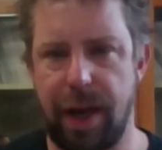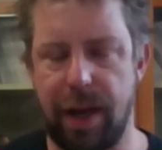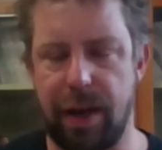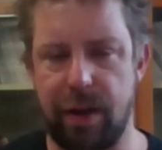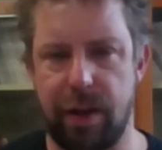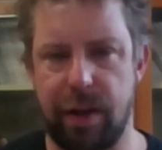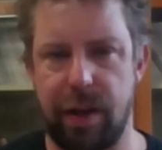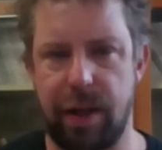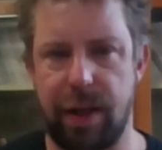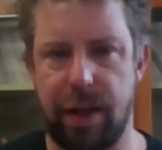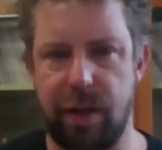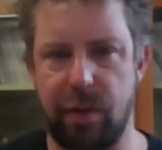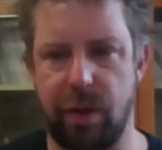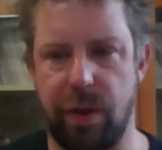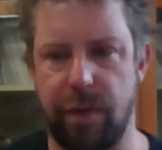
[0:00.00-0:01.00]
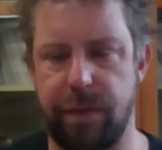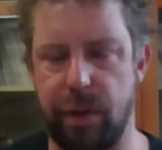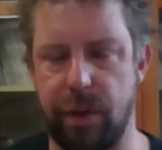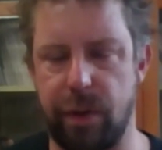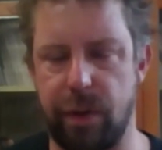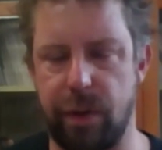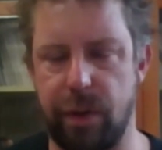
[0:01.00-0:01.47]
how you want to
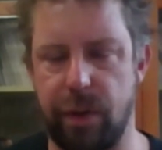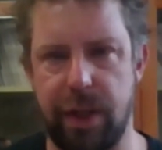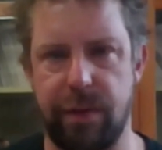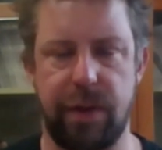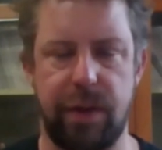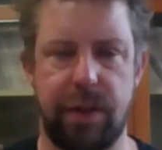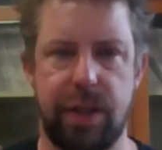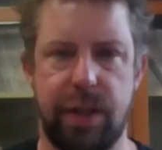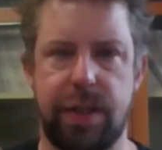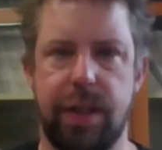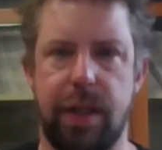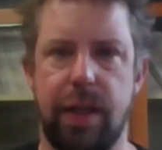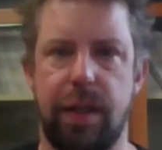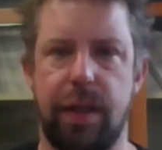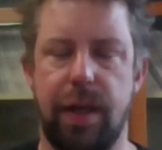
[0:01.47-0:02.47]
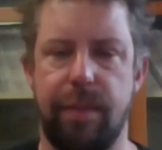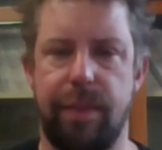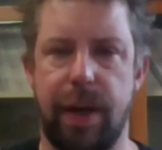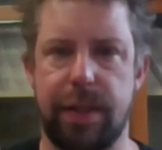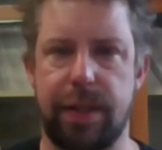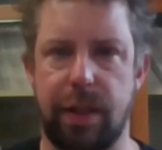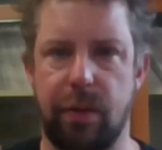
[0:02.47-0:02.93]
filter it, but even just a
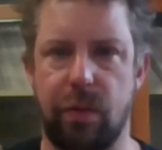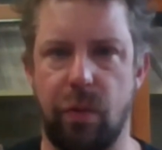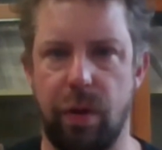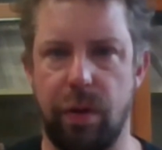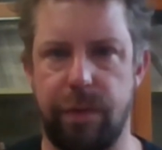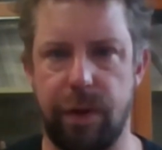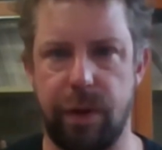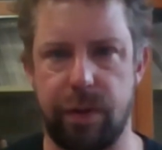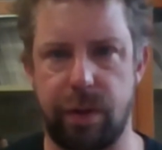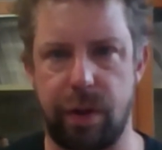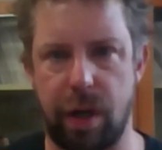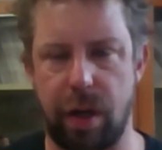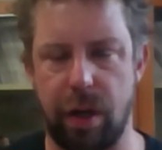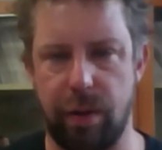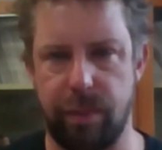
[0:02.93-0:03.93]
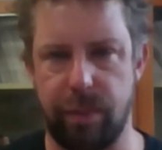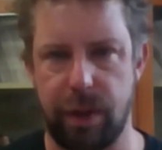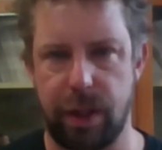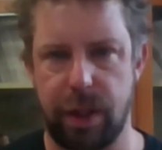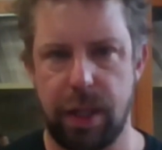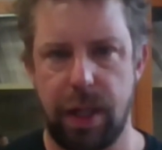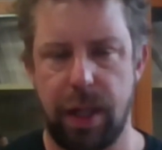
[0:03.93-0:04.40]
basic water filter at home
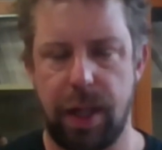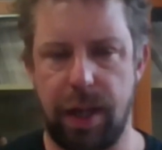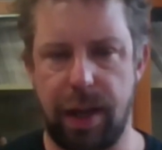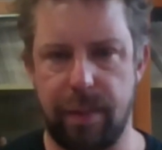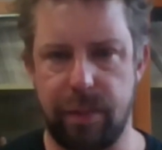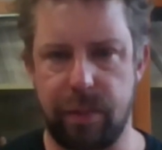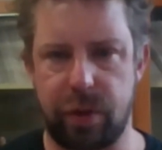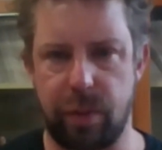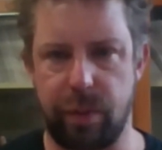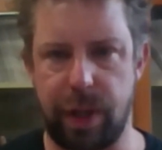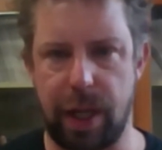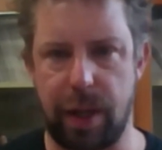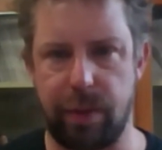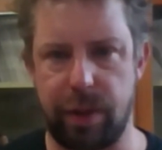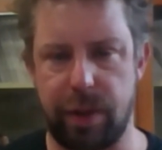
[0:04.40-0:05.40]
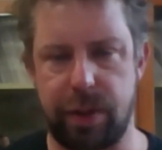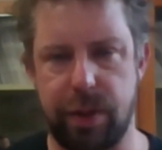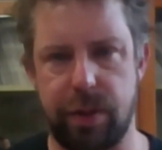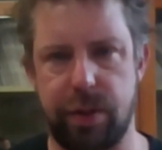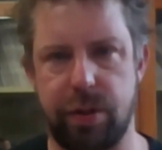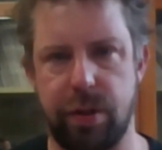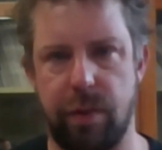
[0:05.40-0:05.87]
should be able to do
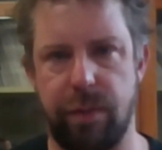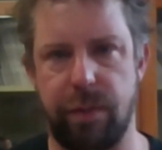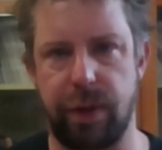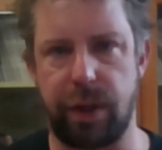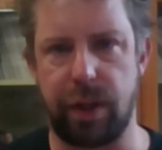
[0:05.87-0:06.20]
the job for